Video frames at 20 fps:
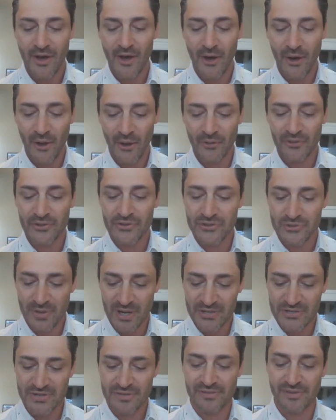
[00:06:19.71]
all the
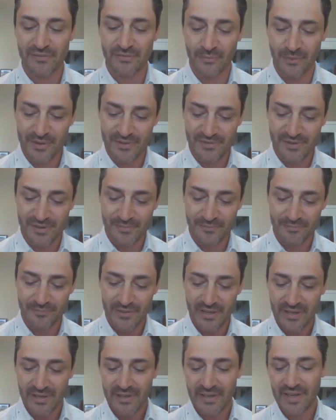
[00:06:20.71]
treasures of wisdom
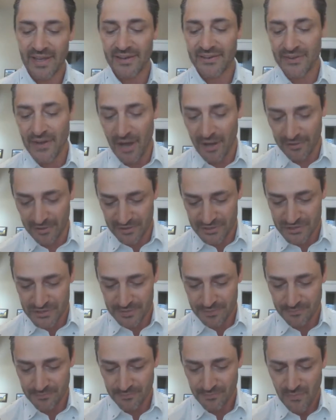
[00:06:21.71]
and knowledge.
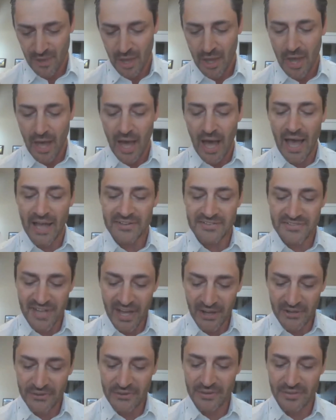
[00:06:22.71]
I
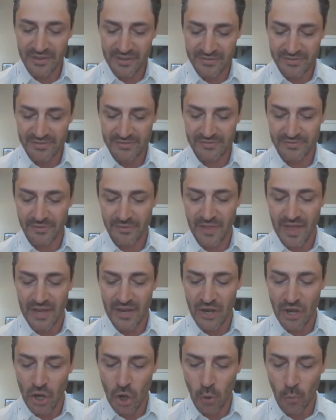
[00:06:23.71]
tell you this so that
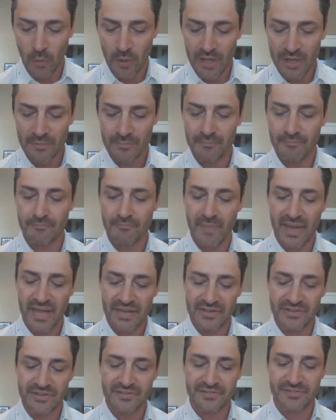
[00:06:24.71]
no one may
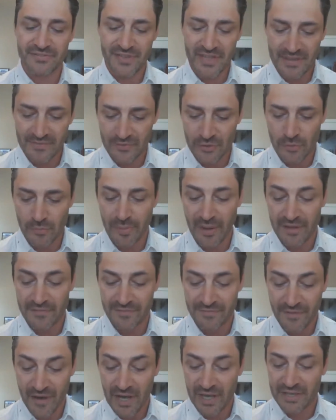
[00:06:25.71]
deceive you by
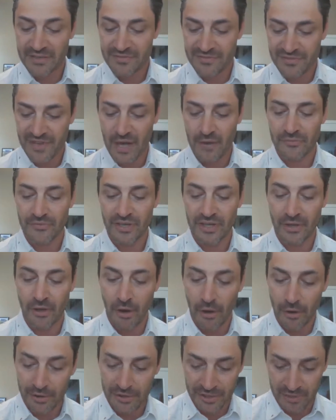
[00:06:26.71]
fine-sounding
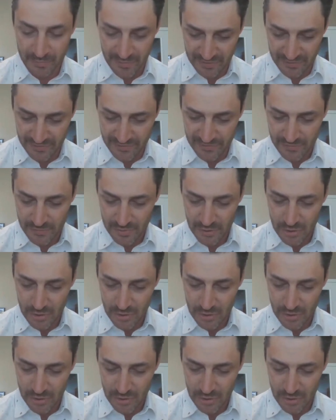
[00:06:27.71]
arguments.